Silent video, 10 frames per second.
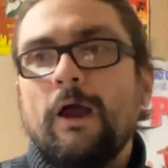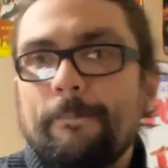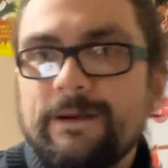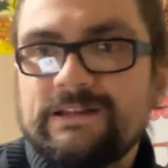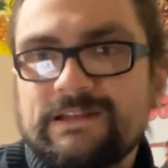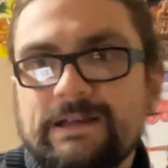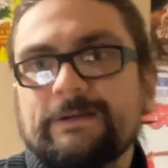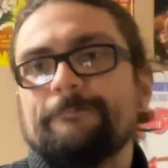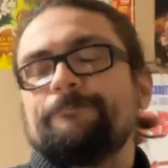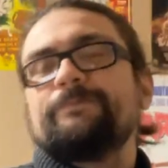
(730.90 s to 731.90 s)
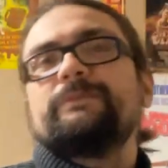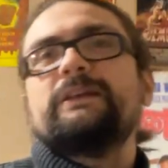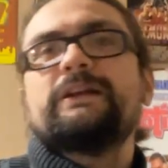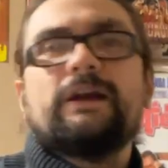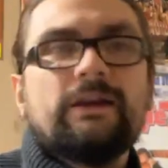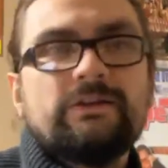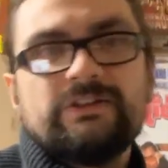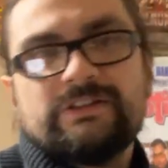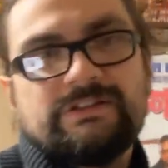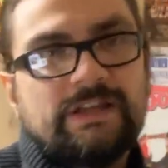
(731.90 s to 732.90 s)
But it's like, you could have
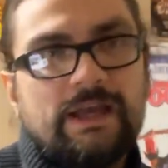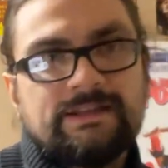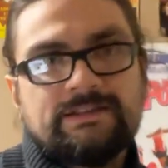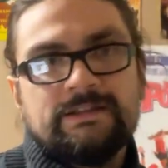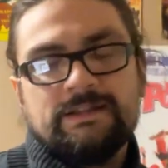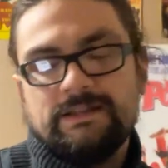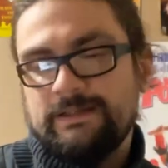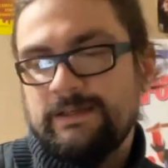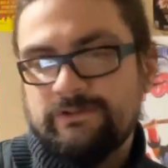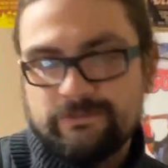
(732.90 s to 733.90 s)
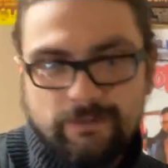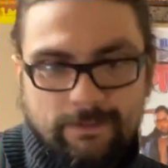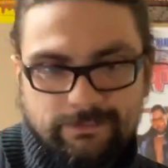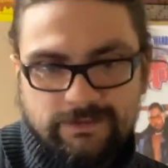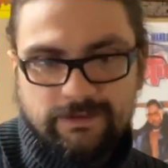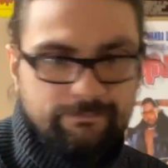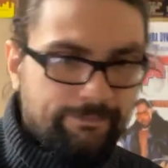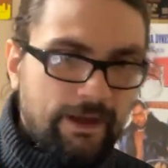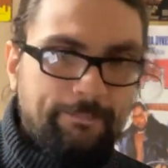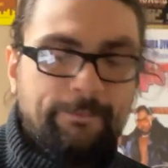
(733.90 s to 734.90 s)
just dusted it and swept it
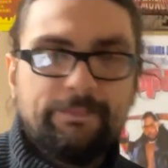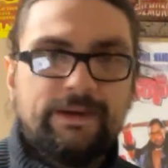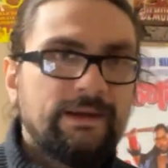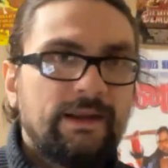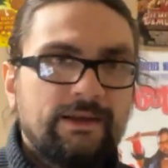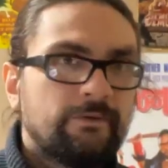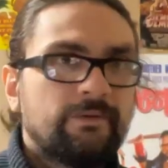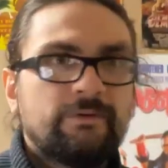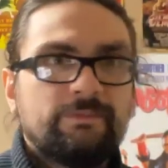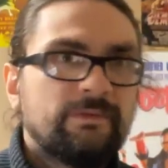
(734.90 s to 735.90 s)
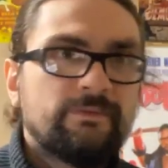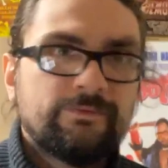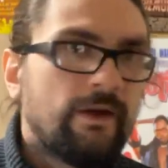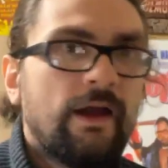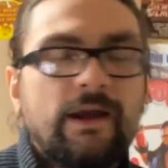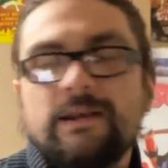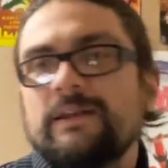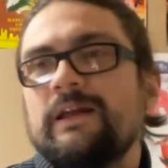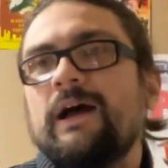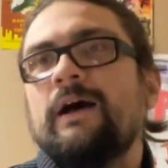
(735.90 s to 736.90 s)
up a bit and it would have been fine.
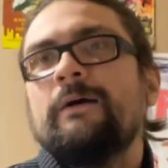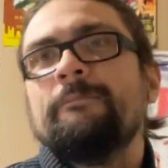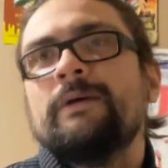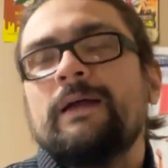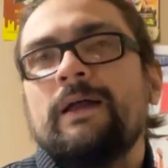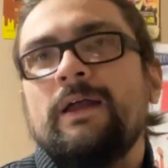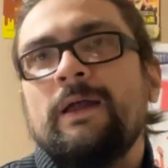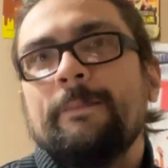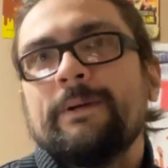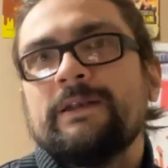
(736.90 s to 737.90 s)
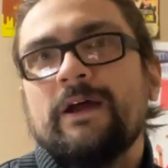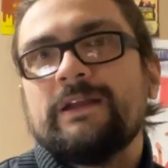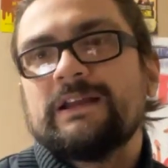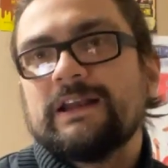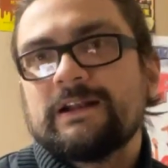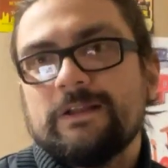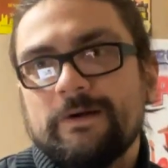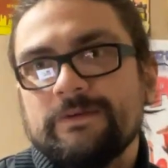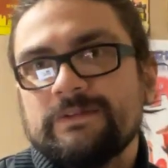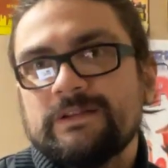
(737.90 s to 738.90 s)
But no, you gotta
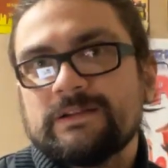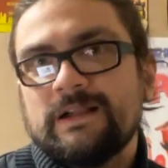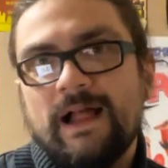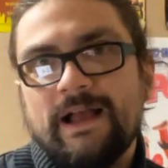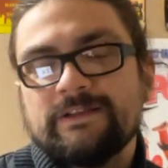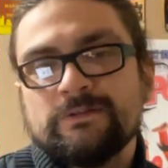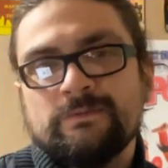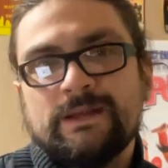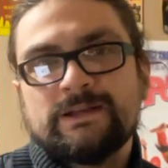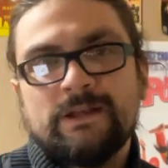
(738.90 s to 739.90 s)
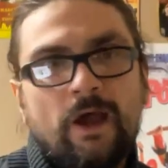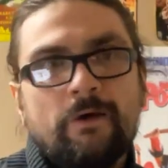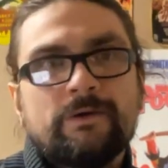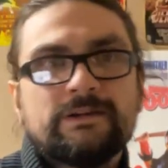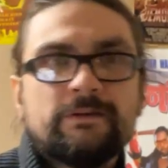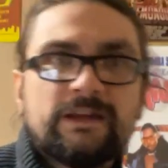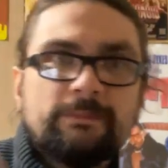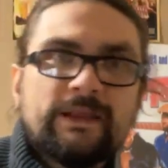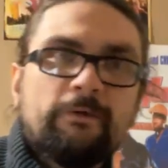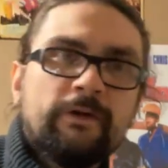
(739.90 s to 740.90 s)
close the classroom? Like, no. You
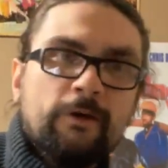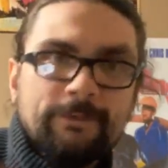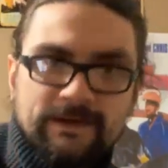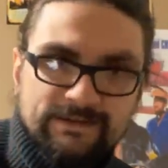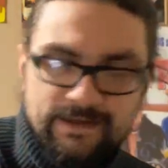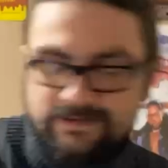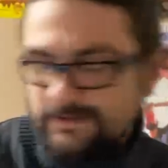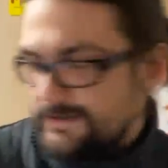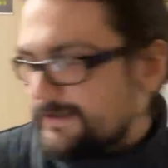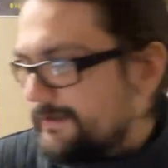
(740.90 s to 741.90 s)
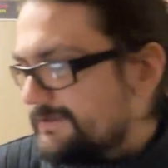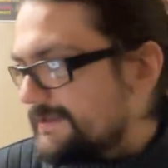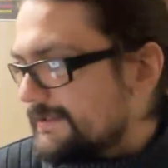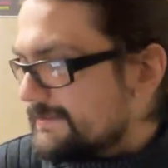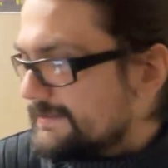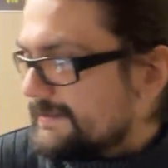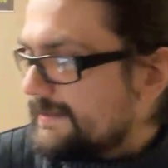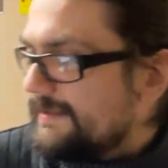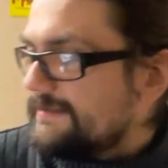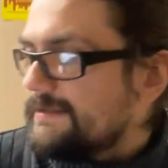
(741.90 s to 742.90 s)
keep that one open because it has the good acoustics.
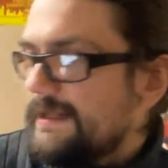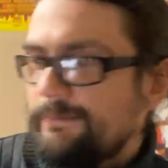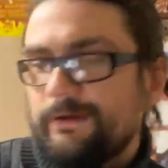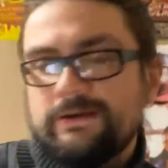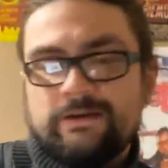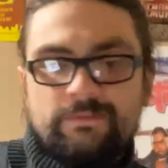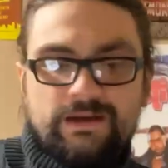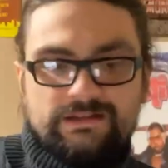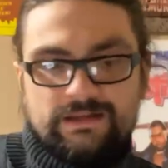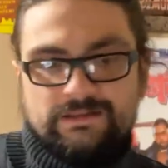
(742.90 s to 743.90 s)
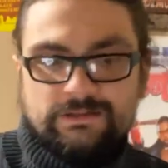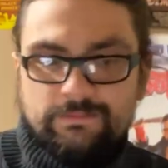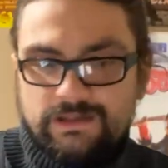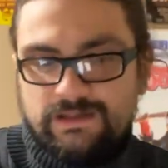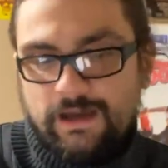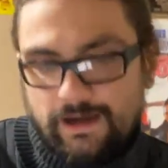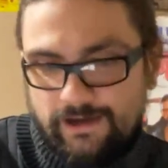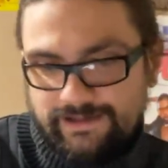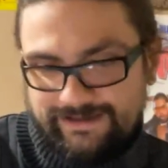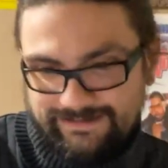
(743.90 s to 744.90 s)
So that part didn't make sense to me
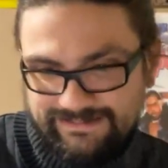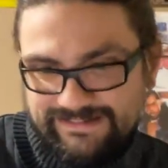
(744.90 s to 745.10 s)
either.